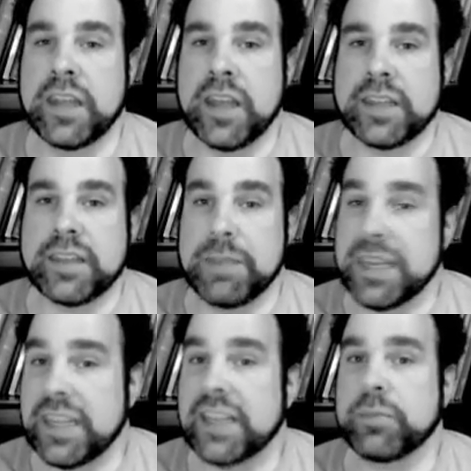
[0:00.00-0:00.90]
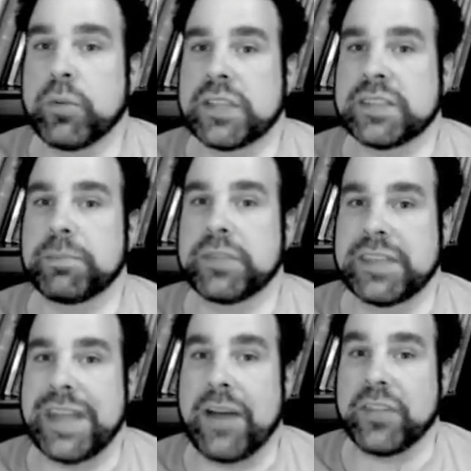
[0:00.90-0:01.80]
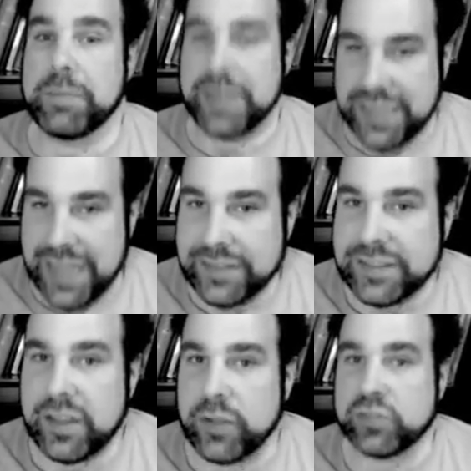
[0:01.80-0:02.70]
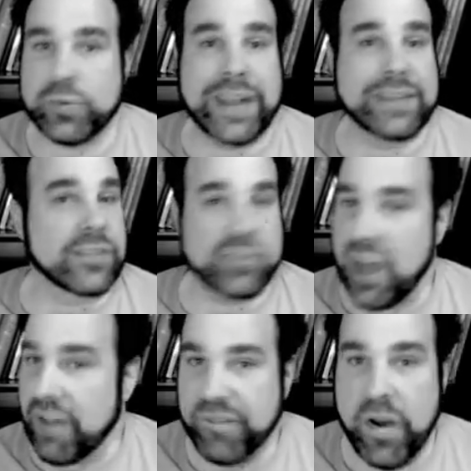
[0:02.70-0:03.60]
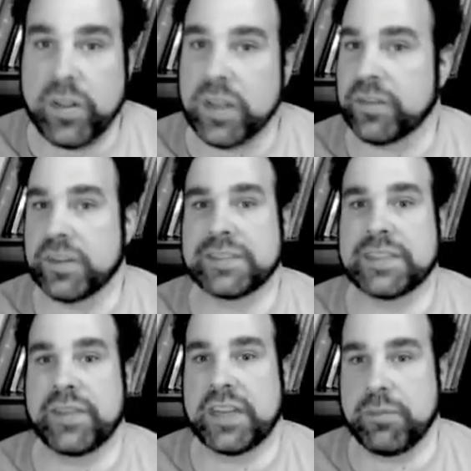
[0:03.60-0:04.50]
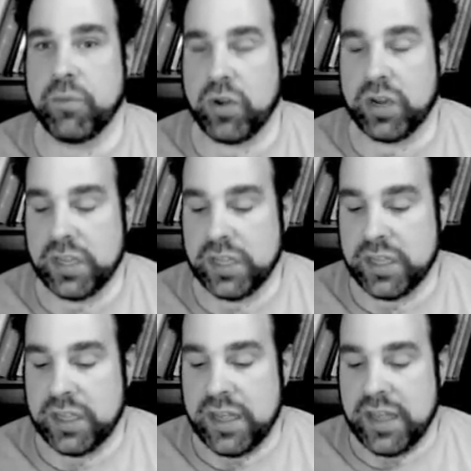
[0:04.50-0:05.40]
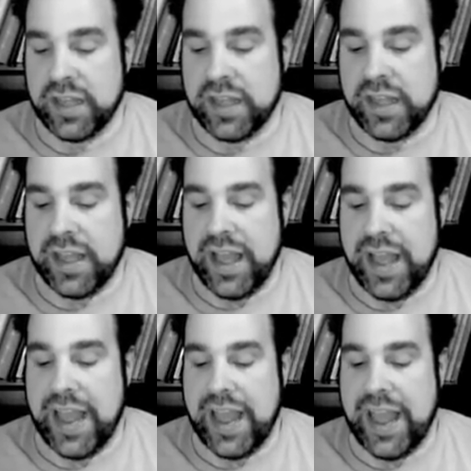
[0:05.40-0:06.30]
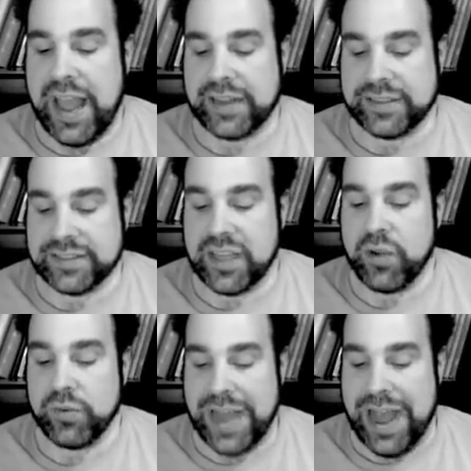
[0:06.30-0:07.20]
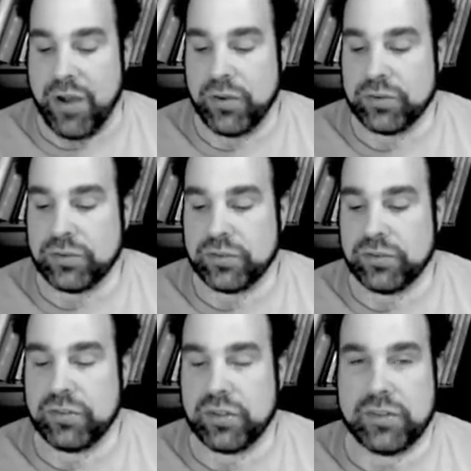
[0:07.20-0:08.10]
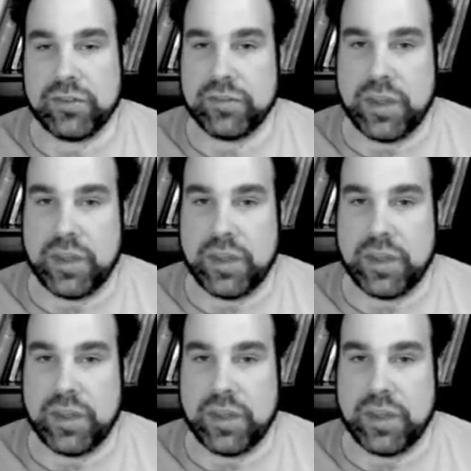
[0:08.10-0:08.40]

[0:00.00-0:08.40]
The media is more disciplined now. The media has closed ranks. They're not falling for this stuff anymore. And so now that